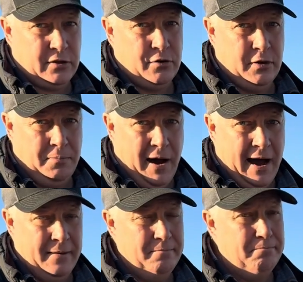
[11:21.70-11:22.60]
through the
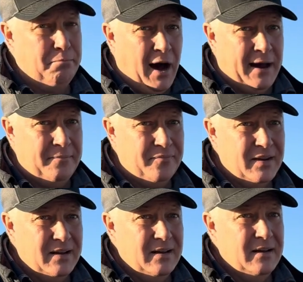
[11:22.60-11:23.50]
pot. But
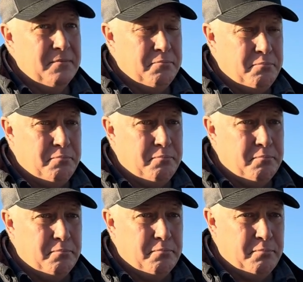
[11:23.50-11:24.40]

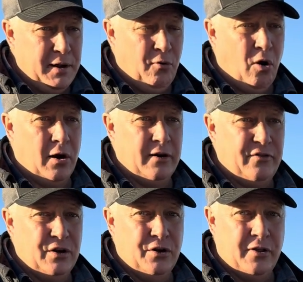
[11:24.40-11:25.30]
be warned,
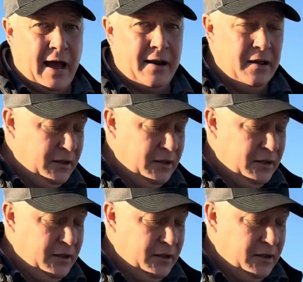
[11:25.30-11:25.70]
if you do that,